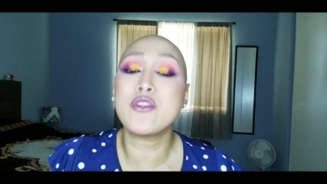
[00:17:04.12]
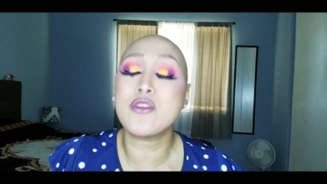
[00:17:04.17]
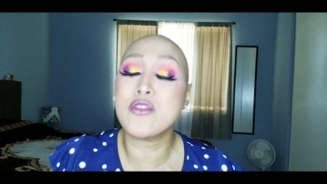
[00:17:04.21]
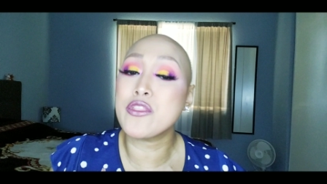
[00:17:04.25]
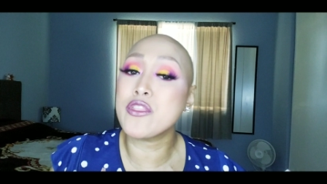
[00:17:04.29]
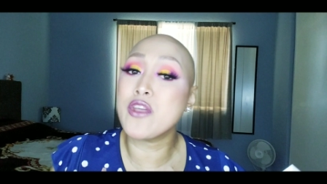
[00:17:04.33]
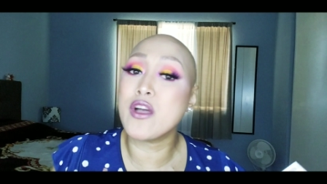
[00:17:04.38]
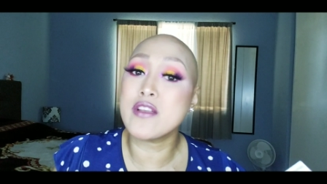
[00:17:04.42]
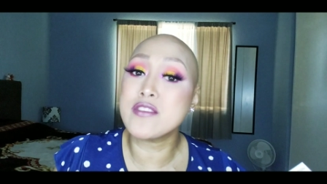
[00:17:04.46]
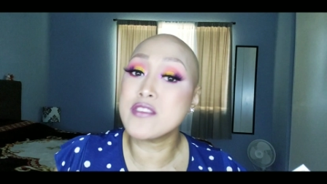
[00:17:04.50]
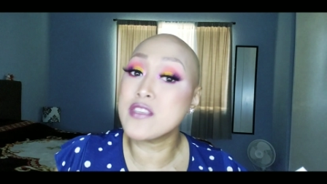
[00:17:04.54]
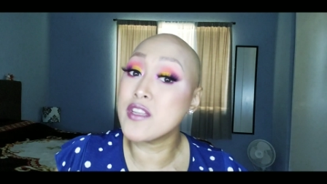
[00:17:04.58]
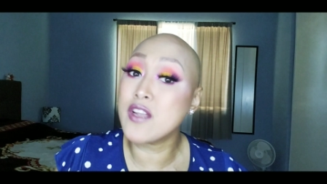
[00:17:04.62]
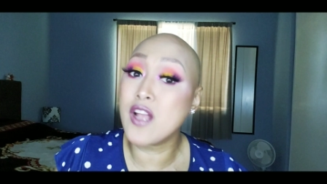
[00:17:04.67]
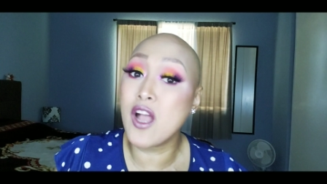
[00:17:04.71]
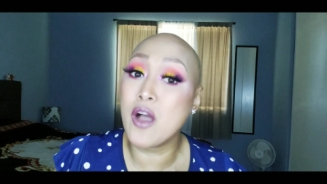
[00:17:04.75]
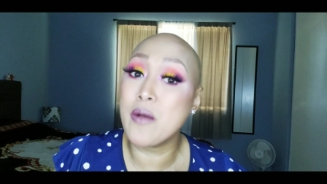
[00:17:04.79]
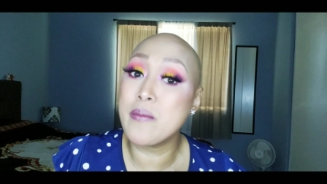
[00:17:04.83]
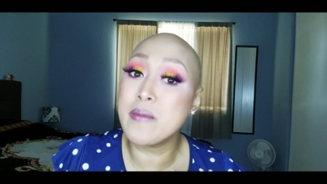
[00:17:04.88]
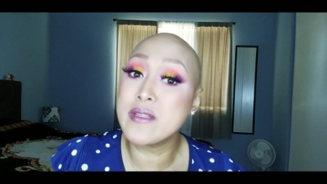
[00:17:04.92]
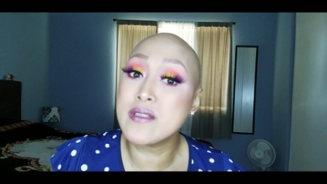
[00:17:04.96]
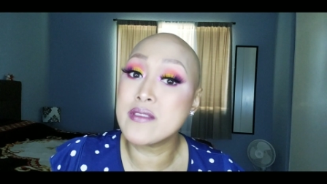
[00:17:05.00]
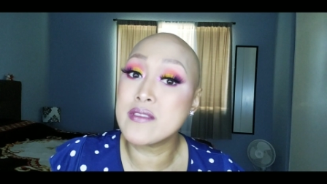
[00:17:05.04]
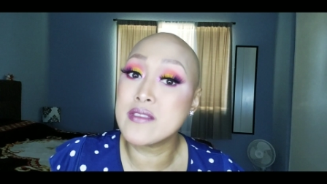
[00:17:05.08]
your thoughts and
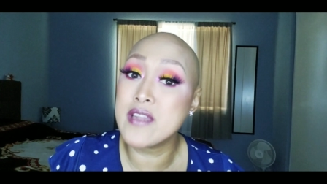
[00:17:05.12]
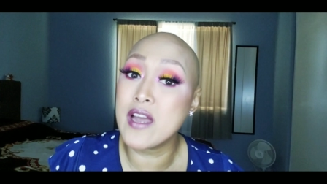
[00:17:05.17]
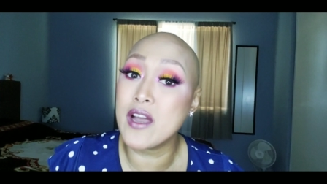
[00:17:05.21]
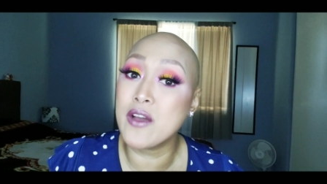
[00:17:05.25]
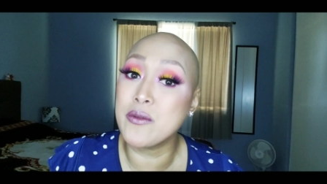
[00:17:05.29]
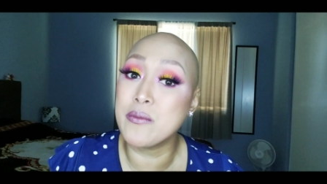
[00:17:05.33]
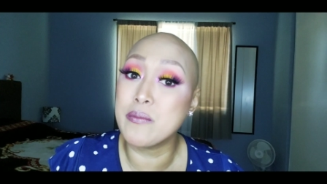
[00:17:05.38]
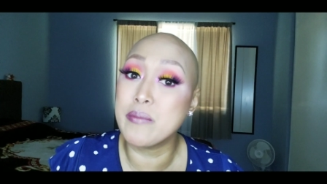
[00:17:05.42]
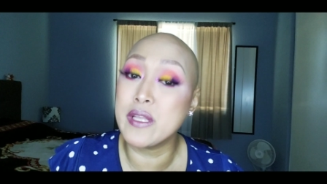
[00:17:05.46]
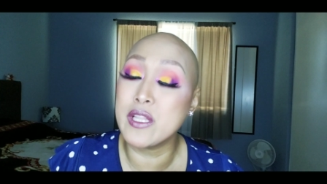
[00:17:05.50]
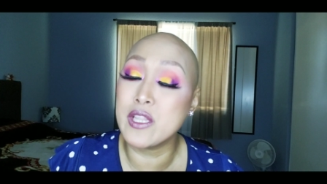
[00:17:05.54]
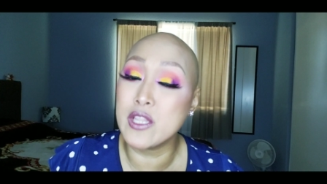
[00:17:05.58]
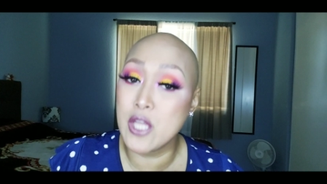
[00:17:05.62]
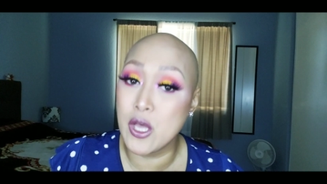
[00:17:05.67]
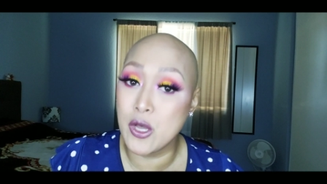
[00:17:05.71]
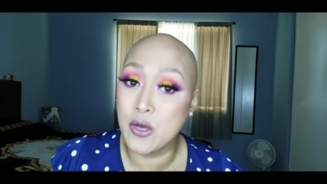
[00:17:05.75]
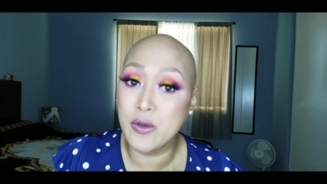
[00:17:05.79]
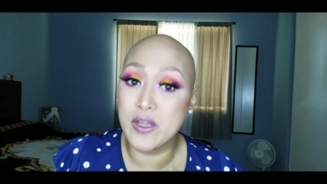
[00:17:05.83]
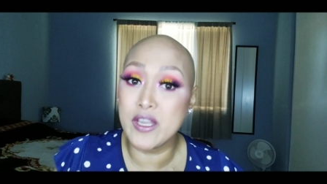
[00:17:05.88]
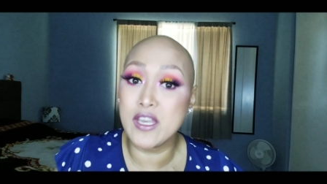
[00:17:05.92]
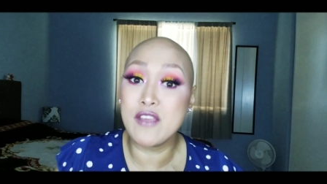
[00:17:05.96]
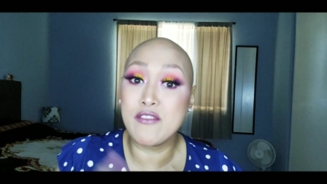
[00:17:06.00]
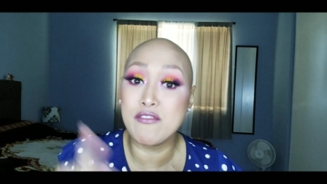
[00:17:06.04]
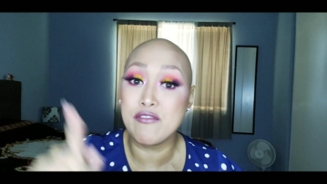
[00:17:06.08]
comments down
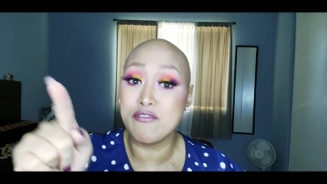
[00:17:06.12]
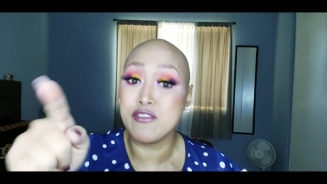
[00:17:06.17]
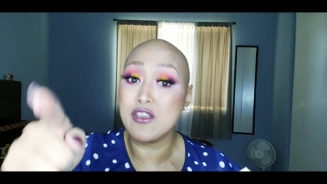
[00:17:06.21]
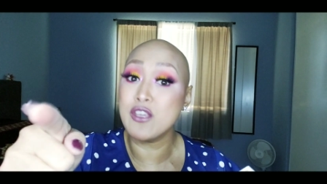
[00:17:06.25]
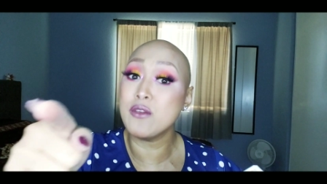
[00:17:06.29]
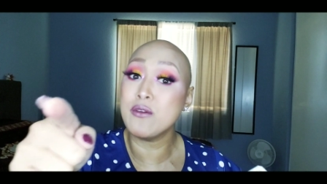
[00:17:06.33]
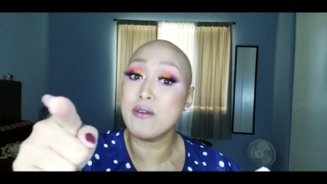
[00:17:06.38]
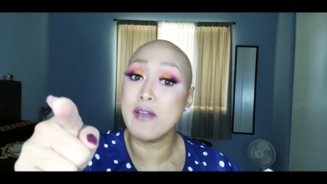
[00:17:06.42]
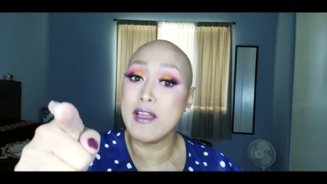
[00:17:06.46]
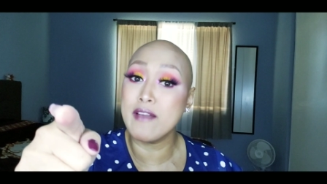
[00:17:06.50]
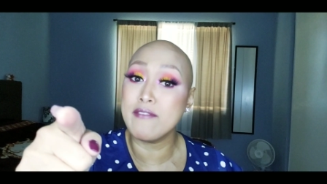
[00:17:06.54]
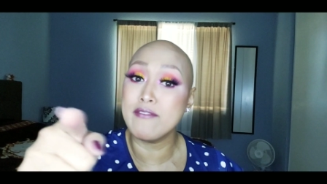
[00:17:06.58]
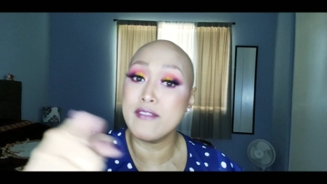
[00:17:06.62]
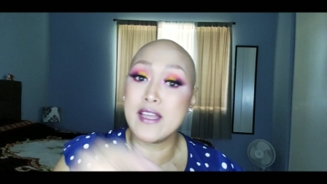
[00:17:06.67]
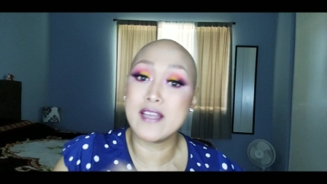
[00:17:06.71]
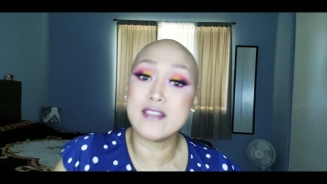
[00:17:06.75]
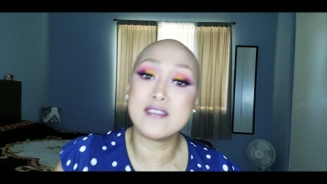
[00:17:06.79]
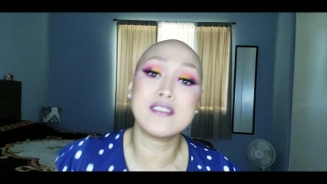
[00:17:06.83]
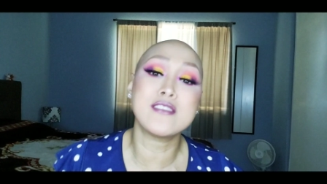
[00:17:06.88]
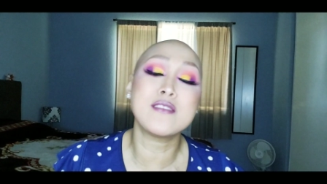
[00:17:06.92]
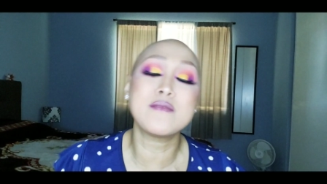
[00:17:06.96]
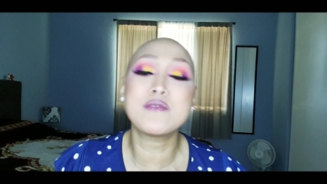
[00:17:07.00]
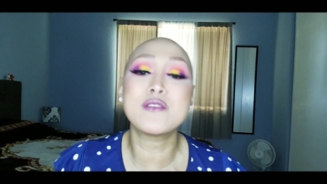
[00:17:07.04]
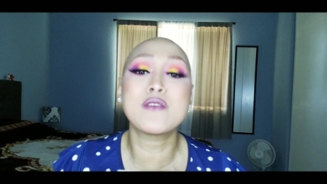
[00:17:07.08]
below and if you have
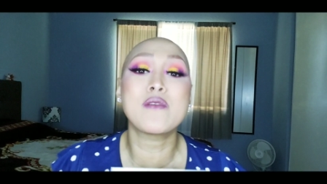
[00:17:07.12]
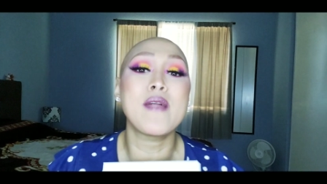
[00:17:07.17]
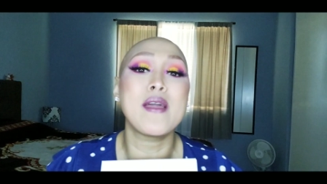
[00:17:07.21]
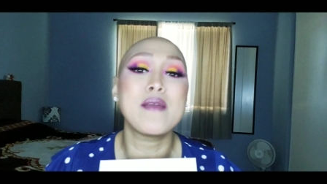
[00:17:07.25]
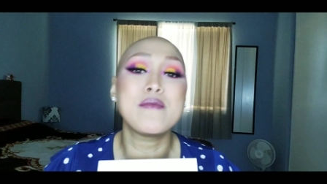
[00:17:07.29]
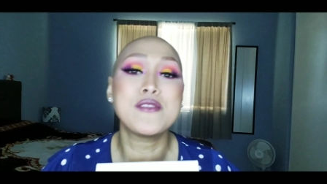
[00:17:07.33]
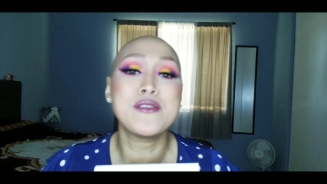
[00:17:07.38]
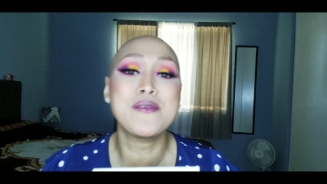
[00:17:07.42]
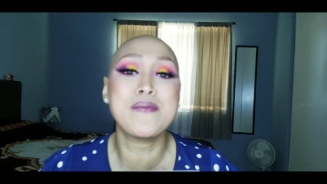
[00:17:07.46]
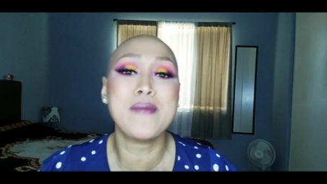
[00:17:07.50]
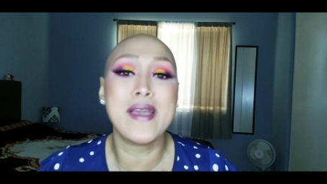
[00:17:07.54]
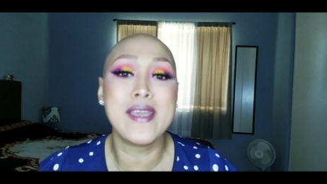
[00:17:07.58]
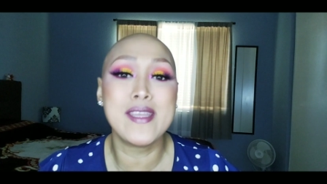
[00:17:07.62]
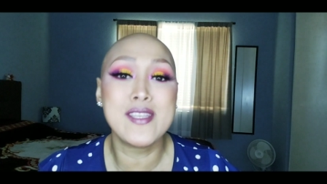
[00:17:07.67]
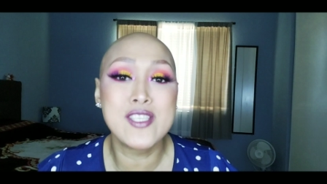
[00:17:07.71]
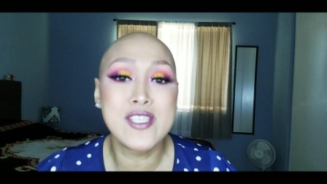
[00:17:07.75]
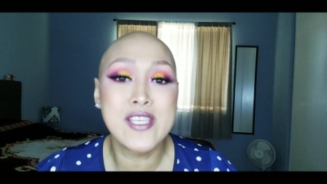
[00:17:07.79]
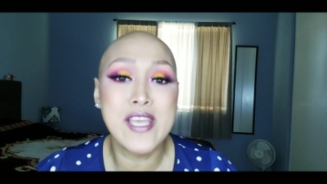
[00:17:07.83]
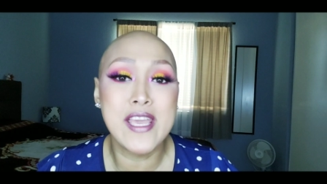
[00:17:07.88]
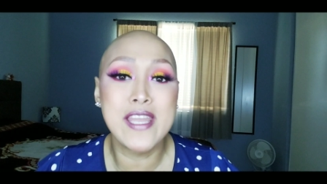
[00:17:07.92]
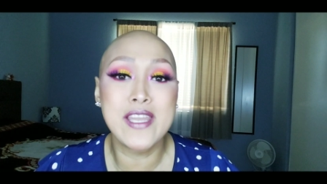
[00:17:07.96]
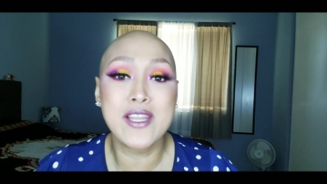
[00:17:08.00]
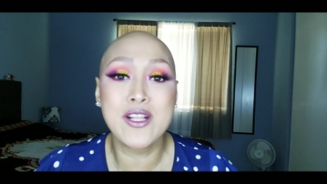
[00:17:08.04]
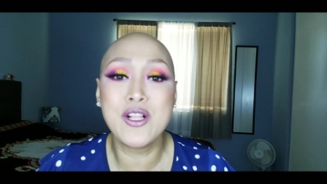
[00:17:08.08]
not subscribed to my
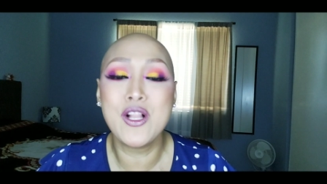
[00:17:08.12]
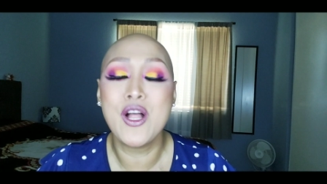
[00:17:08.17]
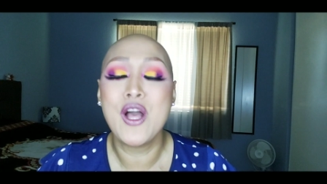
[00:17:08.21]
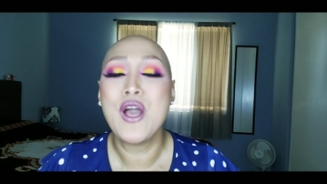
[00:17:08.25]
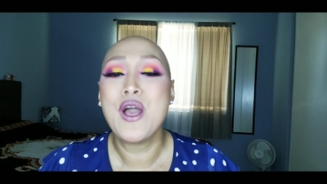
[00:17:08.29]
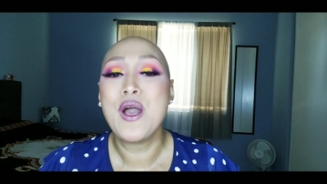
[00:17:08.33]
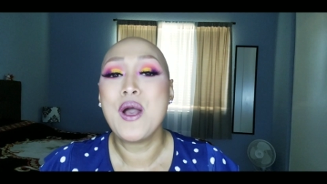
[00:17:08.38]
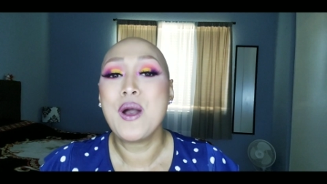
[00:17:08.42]
channel